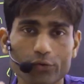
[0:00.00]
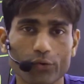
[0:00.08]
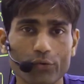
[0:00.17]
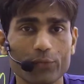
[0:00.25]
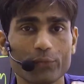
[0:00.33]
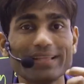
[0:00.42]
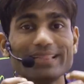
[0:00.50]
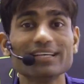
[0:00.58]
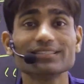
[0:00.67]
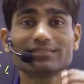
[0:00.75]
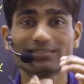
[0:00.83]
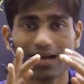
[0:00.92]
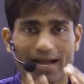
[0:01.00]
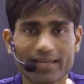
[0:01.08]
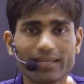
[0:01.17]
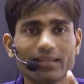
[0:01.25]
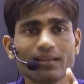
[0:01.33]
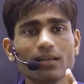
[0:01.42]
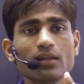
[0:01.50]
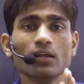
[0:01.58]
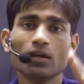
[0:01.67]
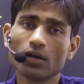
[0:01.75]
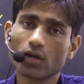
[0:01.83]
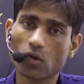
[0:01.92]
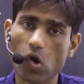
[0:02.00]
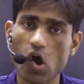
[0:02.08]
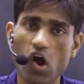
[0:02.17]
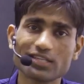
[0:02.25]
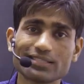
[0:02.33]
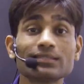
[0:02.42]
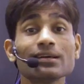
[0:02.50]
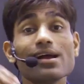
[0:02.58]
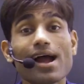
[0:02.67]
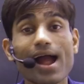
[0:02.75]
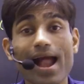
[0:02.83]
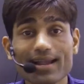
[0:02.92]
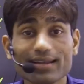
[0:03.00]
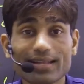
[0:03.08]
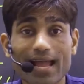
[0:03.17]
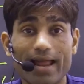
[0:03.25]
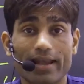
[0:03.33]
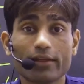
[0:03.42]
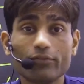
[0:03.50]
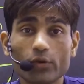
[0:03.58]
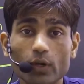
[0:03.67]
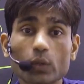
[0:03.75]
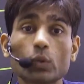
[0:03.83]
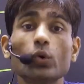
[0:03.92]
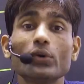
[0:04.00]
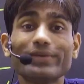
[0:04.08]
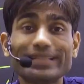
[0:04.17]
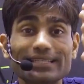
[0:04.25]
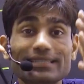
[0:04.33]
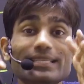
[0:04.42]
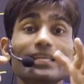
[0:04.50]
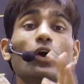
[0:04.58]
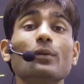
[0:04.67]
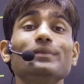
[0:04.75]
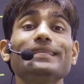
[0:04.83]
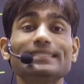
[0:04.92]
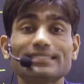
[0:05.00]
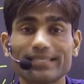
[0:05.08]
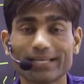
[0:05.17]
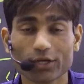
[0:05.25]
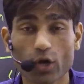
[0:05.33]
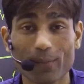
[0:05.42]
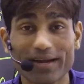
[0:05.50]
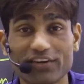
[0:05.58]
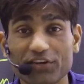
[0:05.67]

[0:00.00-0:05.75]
with the sine, cos and tan, if you are good with the three of these trigonometric